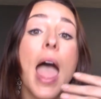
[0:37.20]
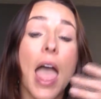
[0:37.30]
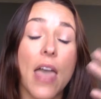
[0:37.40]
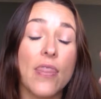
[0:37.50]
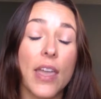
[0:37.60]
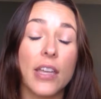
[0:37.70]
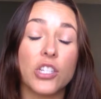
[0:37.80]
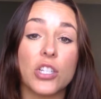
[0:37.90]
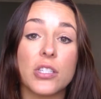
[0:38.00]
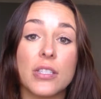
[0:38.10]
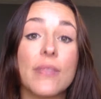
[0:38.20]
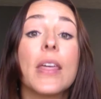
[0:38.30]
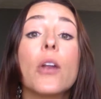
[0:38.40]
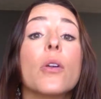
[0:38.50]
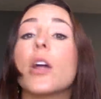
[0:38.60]
and they
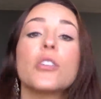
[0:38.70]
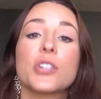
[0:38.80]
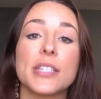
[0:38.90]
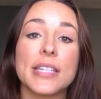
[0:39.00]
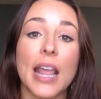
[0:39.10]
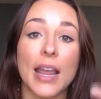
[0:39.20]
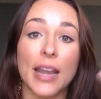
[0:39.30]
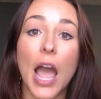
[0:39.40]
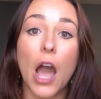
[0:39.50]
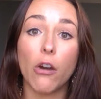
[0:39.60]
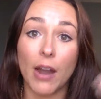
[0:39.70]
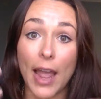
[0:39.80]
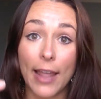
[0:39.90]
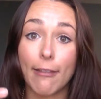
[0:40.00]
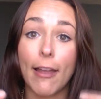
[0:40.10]
don't understand how to
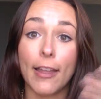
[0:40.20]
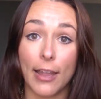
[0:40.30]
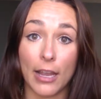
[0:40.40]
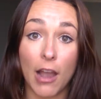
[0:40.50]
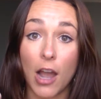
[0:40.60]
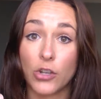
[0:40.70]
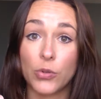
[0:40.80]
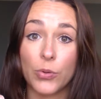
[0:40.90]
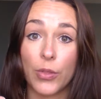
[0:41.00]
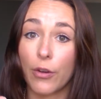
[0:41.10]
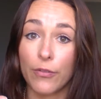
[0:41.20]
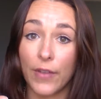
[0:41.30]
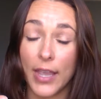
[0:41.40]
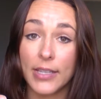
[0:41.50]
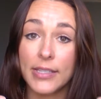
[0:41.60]
highlight and contour their
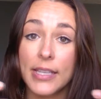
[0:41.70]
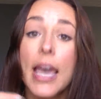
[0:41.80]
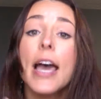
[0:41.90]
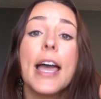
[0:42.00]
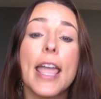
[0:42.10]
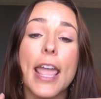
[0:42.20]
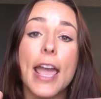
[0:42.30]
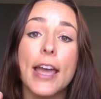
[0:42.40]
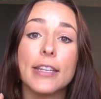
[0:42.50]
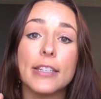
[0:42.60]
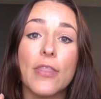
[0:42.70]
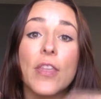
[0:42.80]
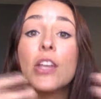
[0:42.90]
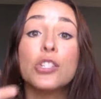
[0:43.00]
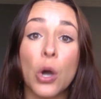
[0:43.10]
face, and
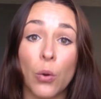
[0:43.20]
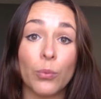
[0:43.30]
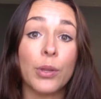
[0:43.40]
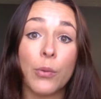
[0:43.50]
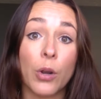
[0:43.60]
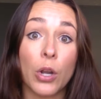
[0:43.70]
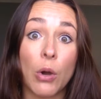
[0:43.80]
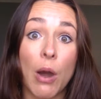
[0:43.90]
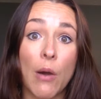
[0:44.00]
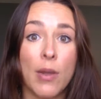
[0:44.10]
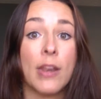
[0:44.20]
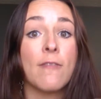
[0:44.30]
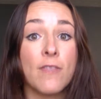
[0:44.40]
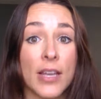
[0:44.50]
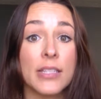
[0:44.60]
they don't really want to go out and
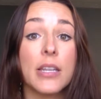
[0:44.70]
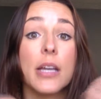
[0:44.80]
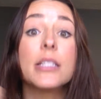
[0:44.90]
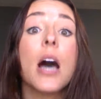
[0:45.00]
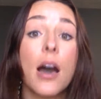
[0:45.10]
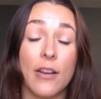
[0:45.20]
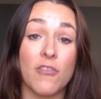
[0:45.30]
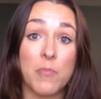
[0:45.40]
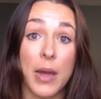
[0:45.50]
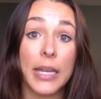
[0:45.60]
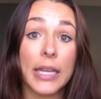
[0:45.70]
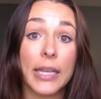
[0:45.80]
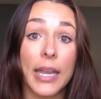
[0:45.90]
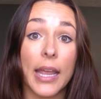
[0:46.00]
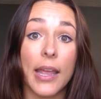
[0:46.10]
invest a ton of
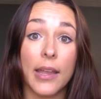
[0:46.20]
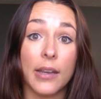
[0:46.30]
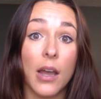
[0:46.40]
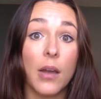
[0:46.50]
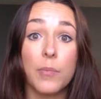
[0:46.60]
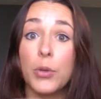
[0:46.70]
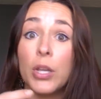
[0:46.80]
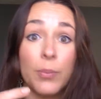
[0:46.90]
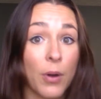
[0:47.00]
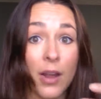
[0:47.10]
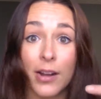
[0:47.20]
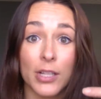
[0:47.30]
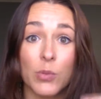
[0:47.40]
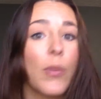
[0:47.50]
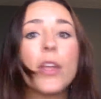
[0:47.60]
money in beauty
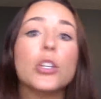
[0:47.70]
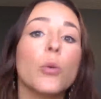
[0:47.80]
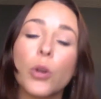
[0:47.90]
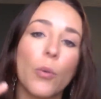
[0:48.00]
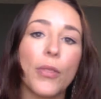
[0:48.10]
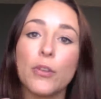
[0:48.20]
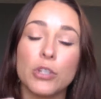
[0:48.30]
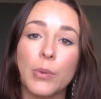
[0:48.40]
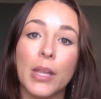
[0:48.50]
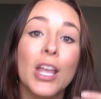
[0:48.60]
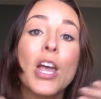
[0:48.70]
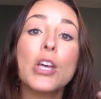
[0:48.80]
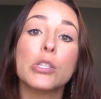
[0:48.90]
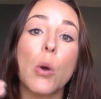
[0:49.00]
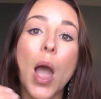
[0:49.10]
products when they don't know what they're doing.
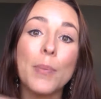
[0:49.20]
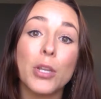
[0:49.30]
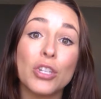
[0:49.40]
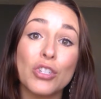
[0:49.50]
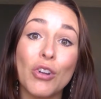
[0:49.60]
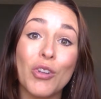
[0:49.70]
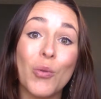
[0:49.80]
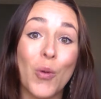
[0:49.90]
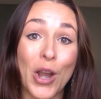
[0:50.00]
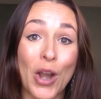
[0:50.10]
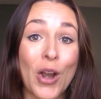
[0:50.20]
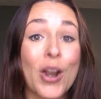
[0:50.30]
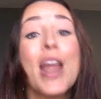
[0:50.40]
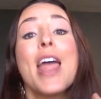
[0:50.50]
So I'm going to show you where